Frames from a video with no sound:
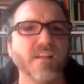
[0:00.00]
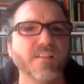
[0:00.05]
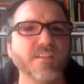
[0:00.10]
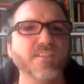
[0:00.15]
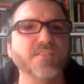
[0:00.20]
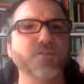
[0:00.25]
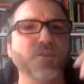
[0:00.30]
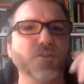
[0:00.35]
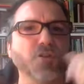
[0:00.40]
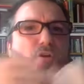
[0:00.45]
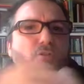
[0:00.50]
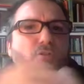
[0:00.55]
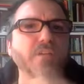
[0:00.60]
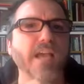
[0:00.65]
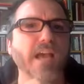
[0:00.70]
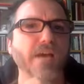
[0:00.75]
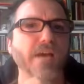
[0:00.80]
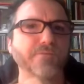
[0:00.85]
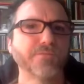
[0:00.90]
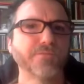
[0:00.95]
This is not only
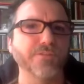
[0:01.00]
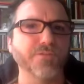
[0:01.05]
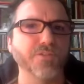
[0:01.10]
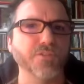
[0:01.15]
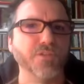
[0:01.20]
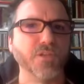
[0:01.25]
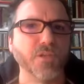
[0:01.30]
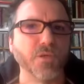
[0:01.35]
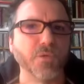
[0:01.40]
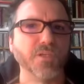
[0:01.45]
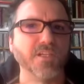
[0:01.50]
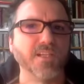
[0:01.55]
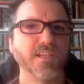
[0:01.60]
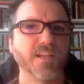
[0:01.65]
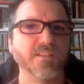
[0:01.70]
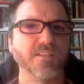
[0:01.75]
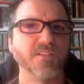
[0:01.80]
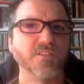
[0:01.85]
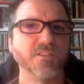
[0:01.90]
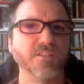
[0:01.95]
helpful for the lower
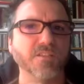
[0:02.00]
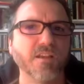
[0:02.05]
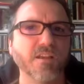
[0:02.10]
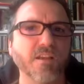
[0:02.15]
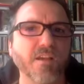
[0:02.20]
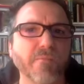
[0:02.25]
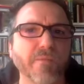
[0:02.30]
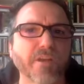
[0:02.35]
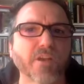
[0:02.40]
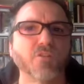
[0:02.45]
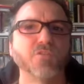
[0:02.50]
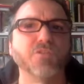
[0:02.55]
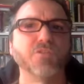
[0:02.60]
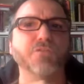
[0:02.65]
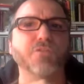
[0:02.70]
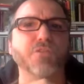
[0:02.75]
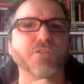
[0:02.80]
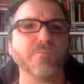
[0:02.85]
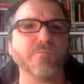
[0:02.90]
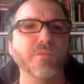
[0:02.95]
classes, but also
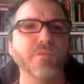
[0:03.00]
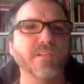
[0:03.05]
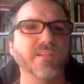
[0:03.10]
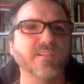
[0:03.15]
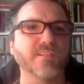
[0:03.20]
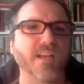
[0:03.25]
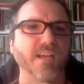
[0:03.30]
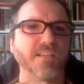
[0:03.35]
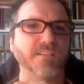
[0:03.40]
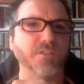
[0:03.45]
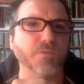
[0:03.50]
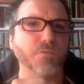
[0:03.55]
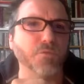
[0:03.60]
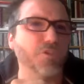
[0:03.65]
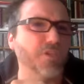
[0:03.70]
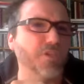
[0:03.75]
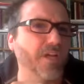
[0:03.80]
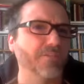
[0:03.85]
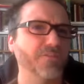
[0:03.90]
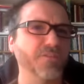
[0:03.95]
for the middle classes,
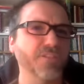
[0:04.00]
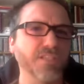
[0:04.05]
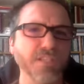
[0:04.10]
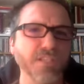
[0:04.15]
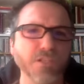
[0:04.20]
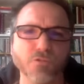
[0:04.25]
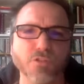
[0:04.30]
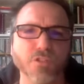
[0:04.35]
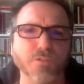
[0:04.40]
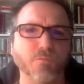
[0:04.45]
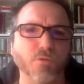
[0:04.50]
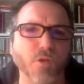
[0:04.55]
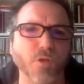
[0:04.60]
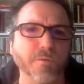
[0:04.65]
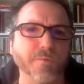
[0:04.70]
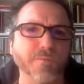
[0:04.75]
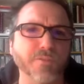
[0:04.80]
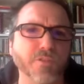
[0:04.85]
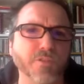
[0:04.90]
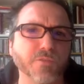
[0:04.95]
which have serious
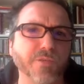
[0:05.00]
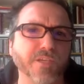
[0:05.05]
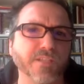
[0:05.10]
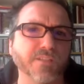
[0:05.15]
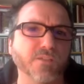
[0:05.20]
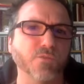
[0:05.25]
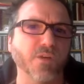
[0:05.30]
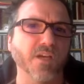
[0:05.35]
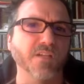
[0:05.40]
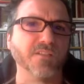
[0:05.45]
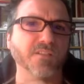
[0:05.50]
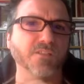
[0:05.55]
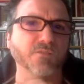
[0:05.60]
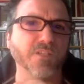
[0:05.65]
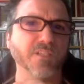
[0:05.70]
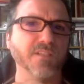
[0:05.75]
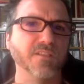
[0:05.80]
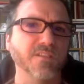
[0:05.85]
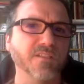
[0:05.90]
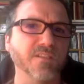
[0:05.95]
problems to pay the rising
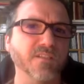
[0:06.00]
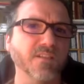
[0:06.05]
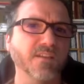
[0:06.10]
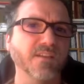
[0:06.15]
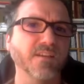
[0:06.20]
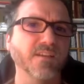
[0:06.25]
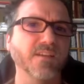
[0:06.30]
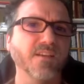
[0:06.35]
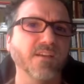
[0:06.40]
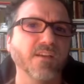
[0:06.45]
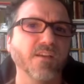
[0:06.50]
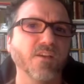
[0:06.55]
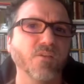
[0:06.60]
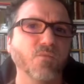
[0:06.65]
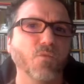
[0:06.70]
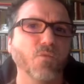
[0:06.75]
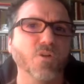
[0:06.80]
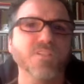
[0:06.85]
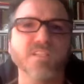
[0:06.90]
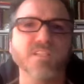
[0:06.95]
rents.
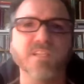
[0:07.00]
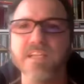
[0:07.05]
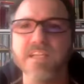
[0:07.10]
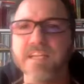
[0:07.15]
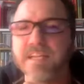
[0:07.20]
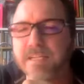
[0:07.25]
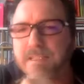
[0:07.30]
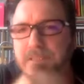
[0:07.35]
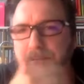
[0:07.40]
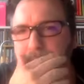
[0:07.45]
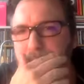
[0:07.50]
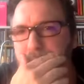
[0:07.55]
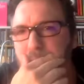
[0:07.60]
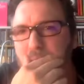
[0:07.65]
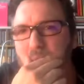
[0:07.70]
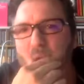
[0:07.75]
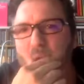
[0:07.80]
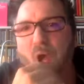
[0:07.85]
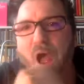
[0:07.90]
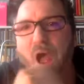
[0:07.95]
Was it legal?
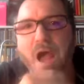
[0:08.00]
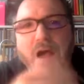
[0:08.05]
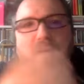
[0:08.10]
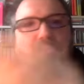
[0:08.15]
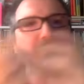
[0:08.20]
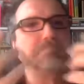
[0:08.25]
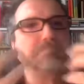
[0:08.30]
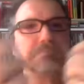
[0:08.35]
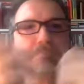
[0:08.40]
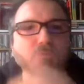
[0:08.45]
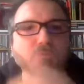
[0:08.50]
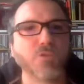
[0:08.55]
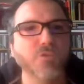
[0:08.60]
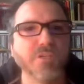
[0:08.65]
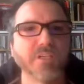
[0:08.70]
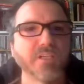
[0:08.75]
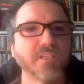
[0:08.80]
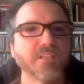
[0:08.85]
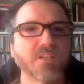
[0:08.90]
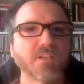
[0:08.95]
We
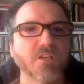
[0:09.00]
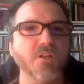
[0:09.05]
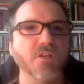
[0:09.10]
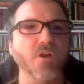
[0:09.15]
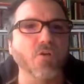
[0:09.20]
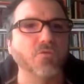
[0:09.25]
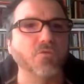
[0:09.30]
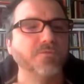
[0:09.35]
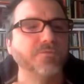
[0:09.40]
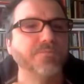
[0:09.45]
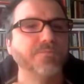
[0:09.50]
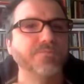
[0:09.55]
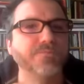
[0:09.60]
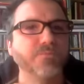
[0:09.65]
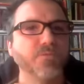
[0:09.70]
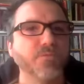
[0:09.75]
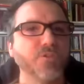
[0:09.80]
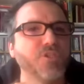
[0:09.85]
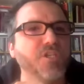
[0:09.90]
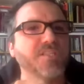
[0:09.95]
really don't know.
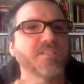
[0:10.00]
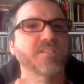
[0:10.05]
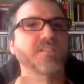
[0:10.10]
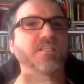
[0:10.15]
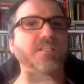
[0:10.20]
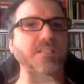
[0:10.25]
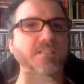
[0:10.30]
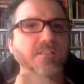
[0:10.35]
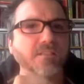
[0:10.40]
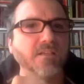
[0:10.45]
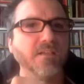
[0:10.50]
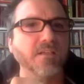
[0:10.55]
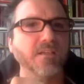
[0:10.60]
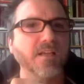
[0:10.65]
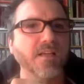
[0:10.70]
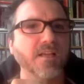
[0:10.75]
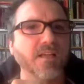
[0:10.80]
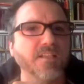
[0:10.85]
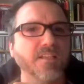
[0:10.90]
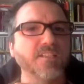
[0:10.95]
We just did it.
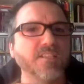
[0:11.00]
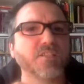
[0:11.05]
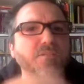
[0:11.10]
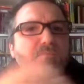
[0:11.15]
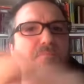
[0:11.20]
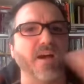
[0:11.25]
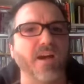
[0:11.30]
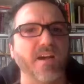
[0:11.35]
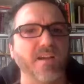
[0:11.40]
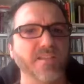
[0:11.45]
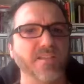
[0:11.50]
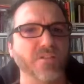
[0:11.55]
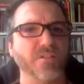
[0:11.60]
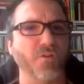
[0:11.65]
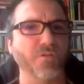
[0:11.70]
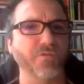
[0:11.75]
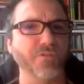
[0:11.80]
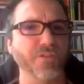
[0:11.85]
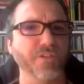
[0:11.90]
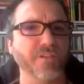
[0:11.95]
This is part
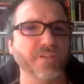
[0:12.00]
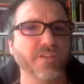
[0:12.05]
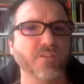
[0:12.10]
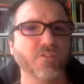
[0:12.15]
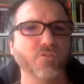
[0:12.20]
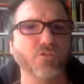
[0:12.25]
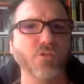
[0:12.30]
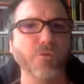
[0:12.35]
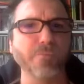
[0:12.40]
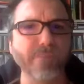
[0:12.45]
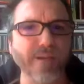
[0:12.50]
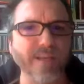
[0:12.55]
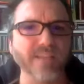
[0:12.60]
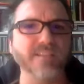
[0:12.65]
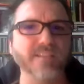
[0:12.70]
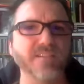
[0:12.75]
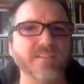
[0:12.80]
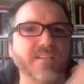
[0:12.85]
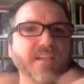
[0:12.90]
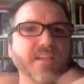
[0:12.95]
of a
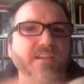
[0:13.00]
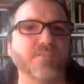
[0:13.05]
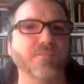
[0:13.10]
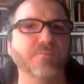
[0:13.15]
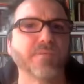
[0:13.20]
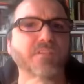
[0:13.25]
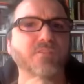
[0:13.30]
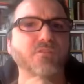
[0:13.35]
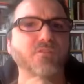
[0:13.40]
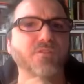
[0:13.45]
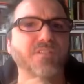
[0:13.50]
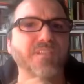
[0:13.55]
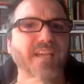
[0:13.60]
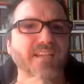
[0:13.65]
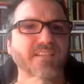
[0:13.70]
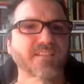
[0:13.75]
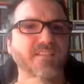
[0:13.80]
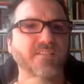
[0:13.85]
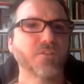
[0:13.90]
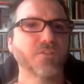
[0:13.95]
rebellious government to
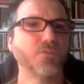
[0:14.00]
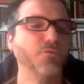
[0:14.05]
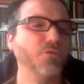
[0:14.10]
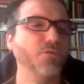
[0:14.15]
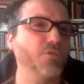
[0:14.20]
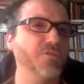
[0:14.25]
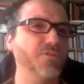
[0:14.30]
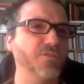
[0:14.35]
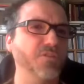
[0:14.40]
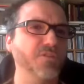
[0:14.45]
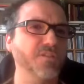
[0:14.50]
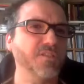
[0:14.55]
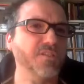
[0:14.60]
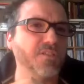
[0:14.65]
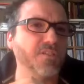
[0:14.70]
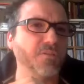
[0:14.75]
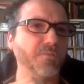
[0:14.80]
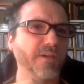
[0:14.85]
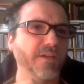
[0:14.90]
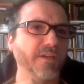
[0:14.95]
test the rules and
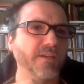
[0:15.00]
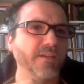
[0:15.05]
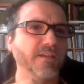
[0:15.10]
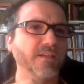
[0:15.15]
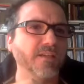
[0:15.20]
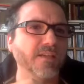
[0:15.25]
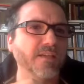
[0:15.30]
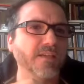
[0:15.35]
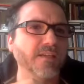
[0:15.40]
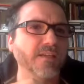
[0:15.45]
disobey.